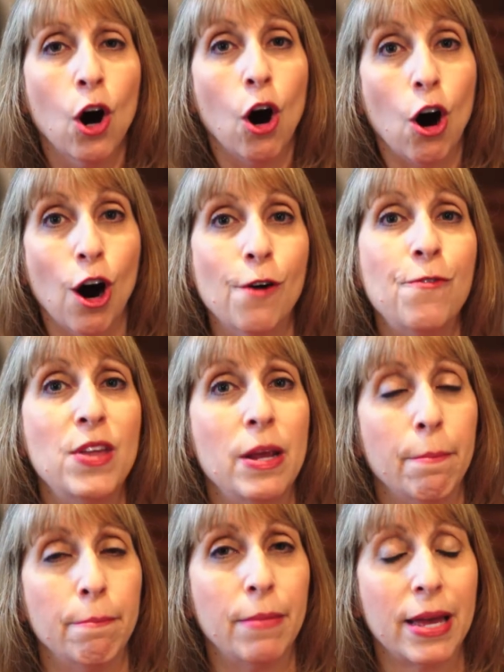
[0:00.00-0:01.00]
Often it
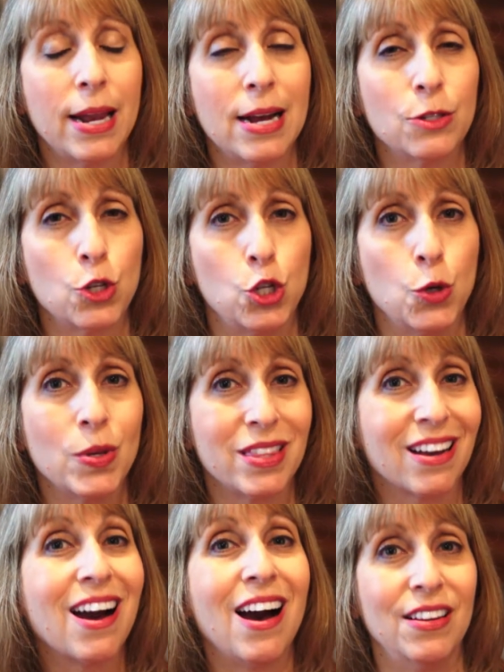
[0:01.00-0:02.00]
has to do with the
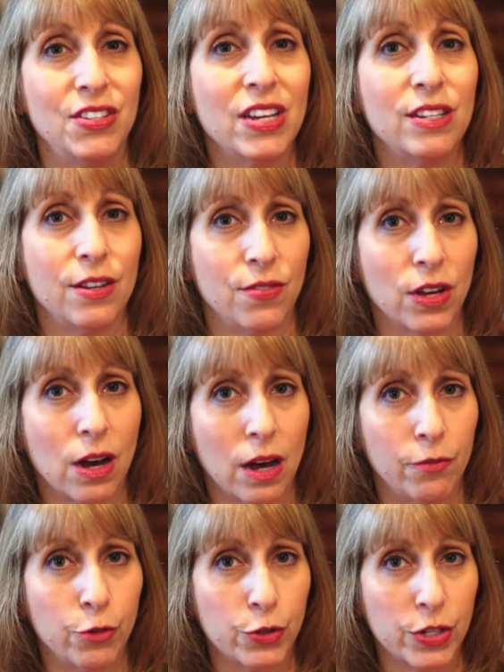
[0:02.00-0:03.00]
content of the
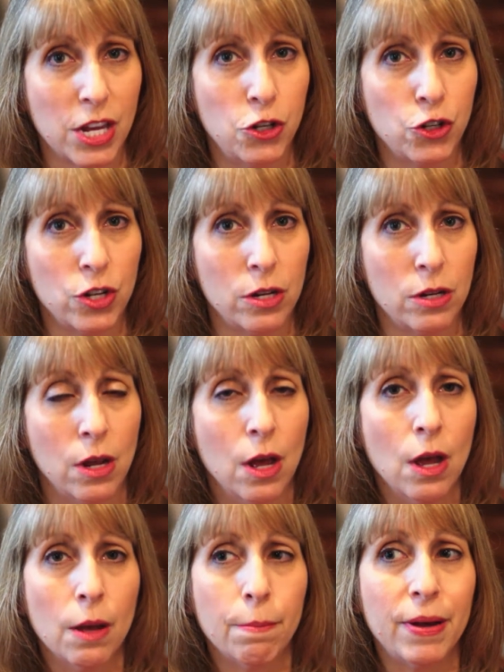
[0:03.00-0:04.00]
conversation,
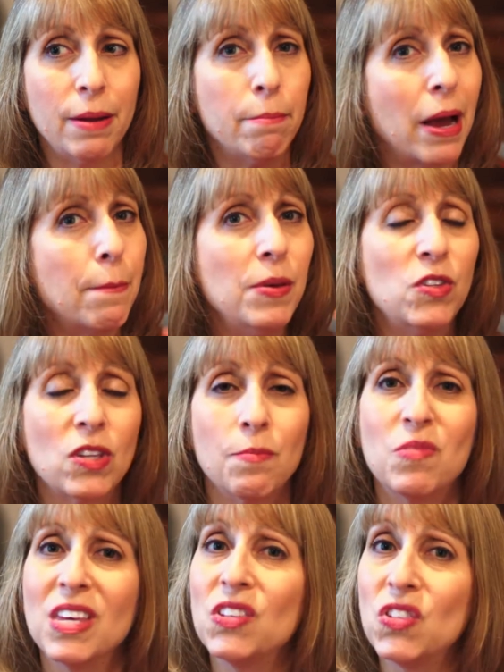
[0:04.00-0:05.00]
but it might be
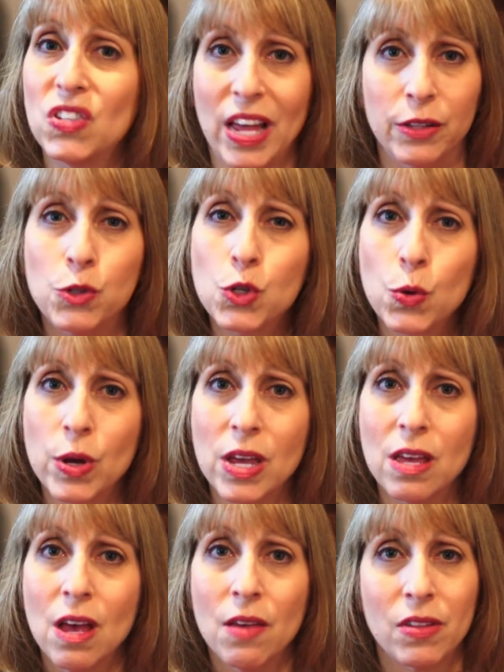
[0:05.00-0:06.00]
something
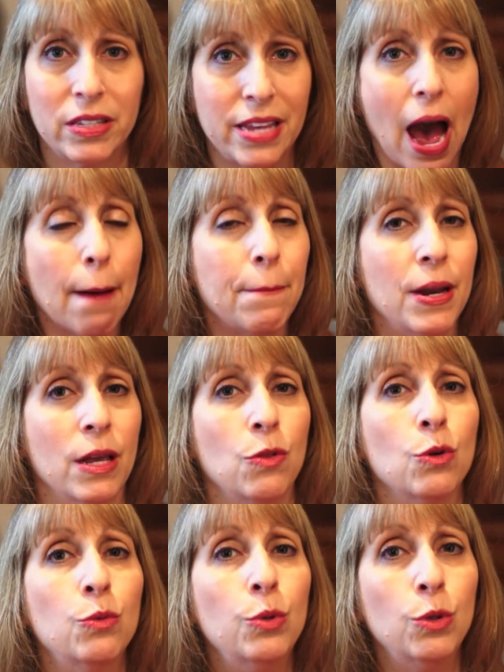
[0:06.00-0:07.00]
sensory that's happening in
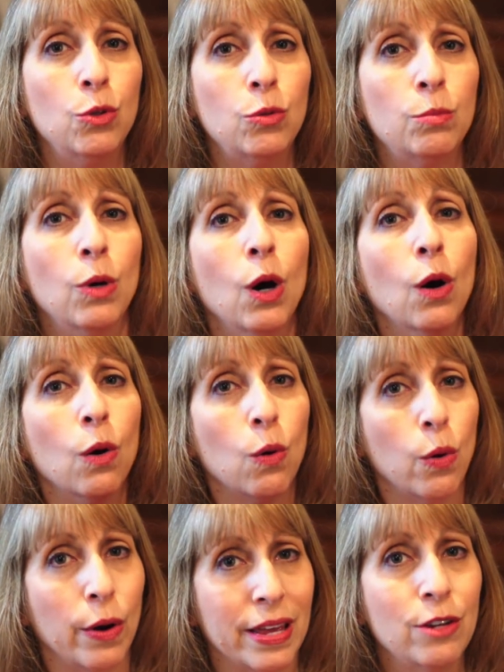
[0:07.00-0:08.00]
the room
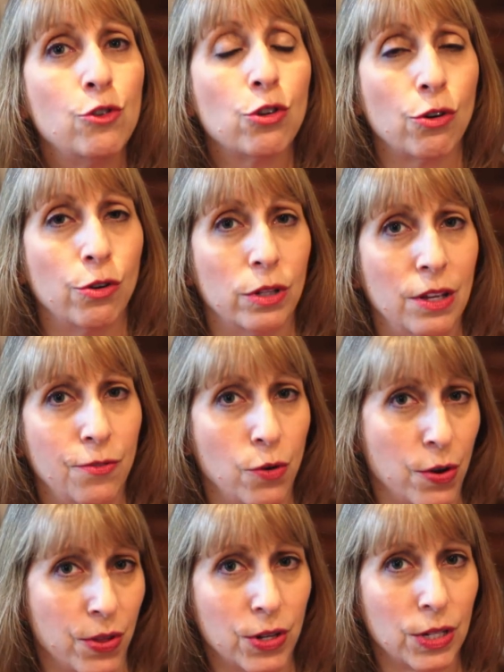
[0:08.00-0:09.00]
or internally for
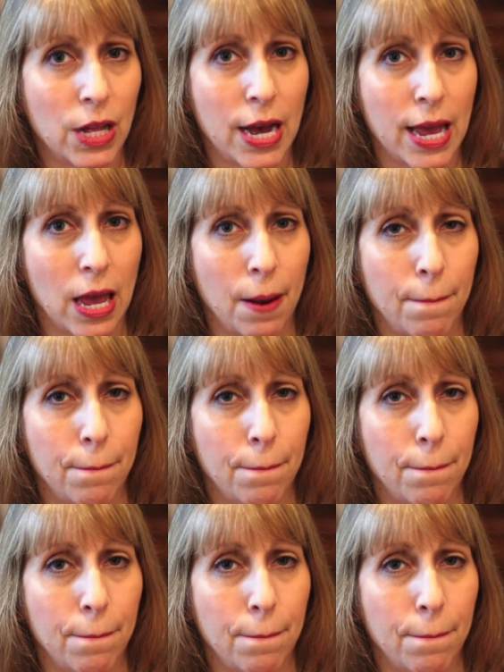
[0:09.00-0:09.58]
the client.